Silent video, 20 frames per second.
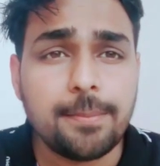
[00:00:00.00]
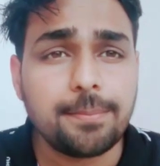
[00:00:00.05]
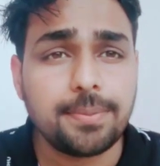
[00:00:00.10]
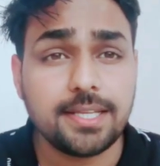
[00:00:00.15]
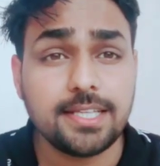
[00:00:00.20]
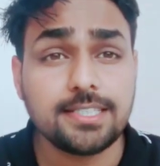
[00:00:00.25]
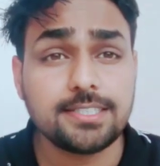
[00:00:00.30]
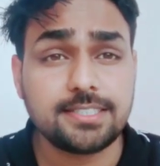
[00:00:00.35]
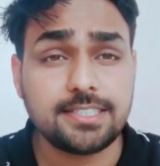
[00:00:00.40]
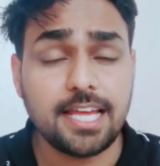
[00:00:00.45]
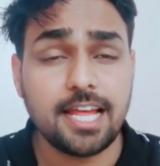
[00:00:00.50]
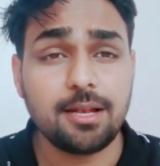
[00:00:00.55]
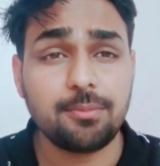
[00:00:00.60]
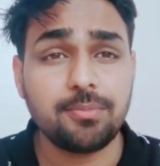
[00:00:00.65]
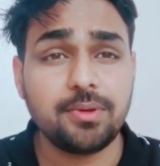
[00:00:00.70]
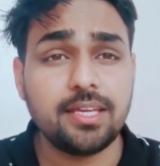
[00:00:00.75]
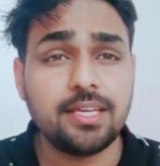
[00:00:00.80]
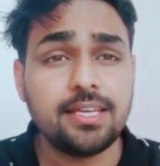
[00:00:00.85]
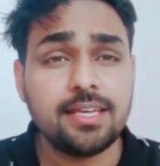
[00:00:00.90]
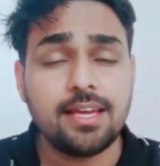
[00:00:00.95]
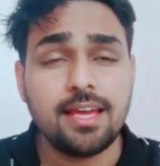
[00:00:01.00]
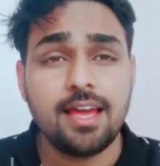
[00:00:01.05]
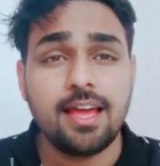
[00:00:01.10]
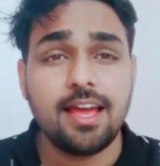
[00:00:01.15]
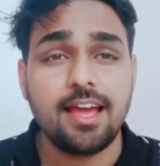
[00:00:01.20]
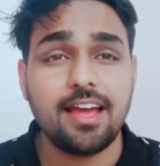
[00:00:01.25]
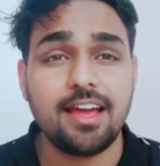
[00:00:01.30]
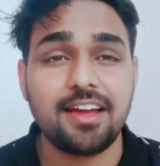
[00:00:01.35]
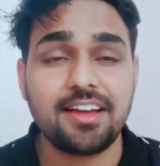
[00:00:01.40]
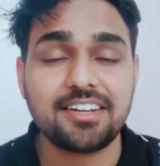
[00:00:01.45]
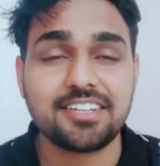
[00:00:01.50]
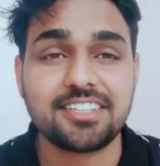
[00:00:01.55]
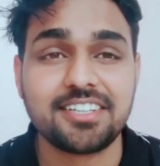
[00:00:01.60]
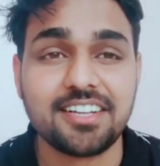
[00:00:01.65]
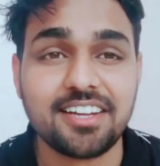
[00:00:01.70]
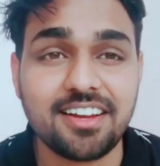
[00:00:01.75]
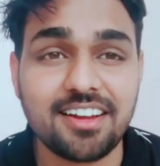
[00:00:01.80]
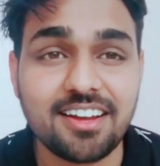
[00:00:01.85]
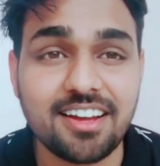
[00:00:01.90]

Please tell me. And